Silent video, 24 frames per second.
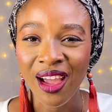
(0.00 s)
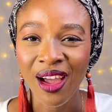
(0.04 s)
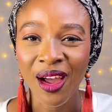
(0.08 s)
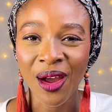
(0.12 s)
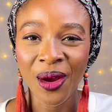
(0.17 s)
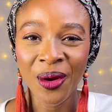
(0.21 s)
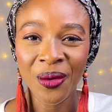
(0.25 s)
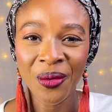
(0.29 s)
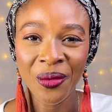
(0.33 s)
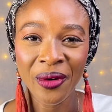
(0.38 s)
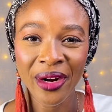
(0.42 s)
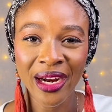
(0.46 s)

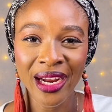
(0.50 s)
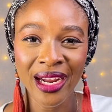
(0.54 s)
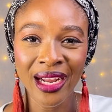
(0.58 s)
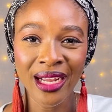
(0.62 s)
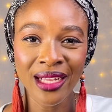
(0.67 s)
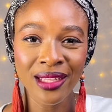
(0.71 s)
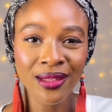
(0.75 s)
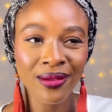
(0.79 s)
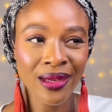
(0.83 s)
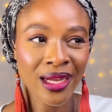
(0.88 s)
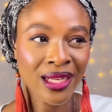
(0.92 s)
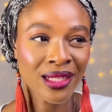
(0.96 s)
All right,
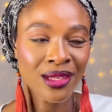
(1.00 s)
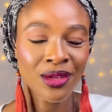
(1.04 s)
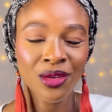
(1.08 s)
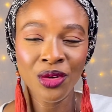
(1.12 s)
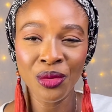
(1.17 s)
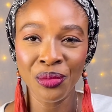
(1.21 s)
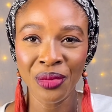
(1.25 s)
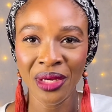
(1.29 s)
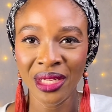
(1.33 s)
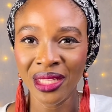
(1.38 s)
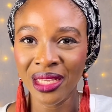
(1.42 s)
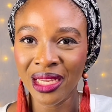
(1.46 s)
and it could
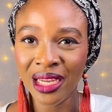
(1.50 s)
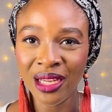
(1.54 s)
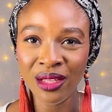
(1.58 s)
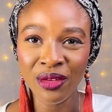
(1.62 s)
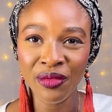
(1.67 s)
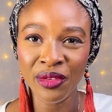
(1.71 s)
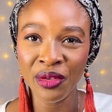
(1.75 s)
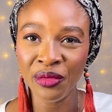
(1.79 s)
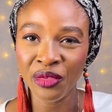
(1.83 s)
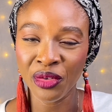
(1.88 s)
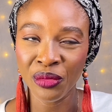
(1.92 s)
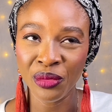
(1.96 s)
be any kind of
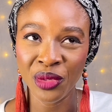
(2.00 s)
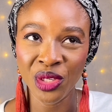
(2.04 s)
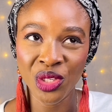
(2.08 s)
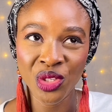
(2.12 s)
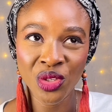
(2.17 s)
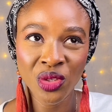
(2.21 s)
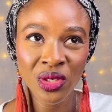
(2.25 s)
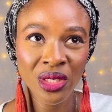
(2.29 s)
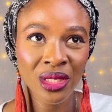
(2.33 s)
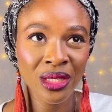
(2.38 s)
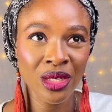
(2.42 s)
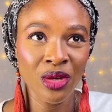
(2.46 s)
information.
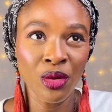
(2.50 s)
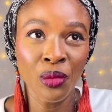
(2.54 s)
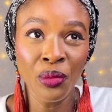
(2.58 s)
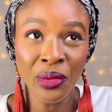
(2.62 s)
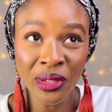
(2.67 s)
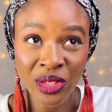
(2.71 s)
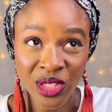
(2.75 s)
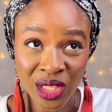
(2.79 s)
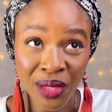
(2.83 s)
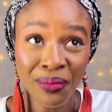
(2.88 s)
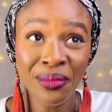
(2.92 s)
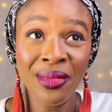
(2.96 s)
It could be
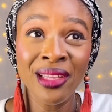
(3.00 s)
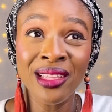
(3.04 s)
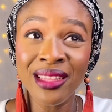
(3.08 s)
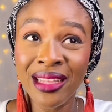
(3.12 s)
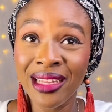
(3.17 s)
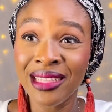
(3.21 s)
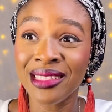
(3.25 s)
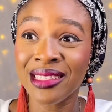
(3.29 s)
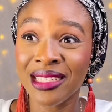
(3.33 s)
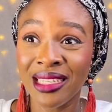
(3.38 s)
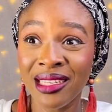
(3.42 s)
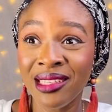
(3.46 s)
something
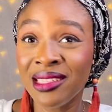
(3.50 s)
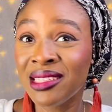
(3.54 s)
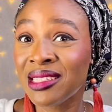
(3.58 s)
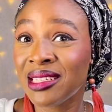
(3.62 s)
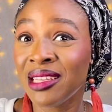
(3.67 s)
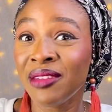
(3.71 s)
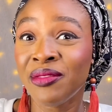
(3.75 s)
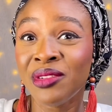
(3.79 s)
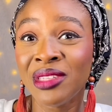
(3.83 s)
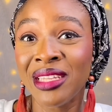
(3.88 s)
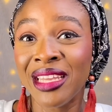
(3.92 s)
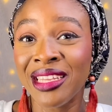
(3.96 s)
that it's
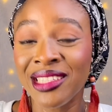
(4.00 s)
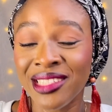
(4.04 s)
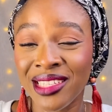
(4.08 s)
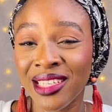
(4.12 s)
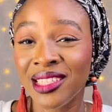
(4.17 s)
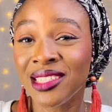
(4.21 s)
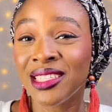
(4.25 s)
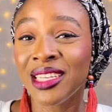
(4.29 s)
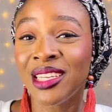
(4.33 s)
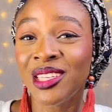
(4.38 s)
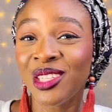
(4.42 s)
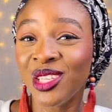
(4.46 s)
even
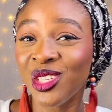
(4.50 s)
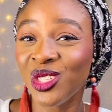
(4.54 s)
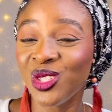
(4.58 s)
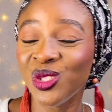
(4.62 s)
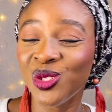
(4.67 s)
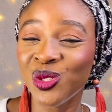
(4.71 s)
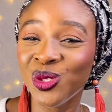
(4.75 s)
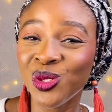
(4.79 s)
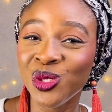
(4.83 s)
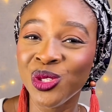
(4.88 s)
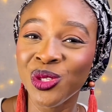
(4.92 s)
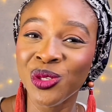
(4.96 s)
entertaining
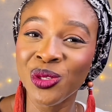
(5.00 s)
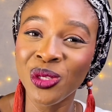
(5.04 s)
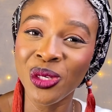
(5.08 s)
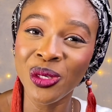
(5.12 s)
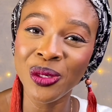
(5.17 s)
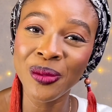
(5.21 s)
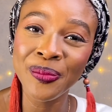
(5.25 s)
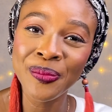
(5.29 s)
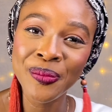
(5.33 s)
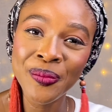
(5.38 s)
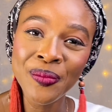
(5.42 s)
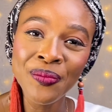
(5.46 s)
you, you
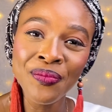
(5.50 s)
know.